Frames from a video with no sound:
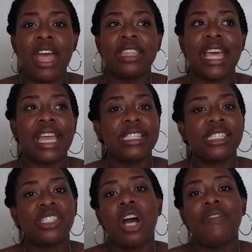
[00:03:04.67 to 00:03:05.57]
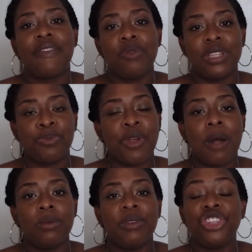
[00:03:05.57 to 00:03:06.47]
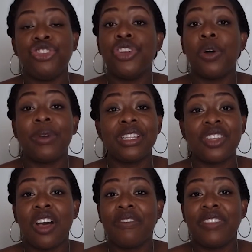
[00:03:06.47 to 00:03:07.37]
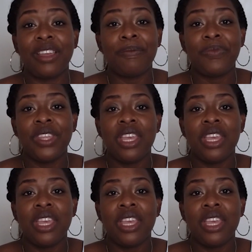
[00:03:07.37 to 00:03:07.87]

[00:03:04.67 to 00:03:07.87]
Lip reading: that can solve everyone's problem, and you don't want to solve them.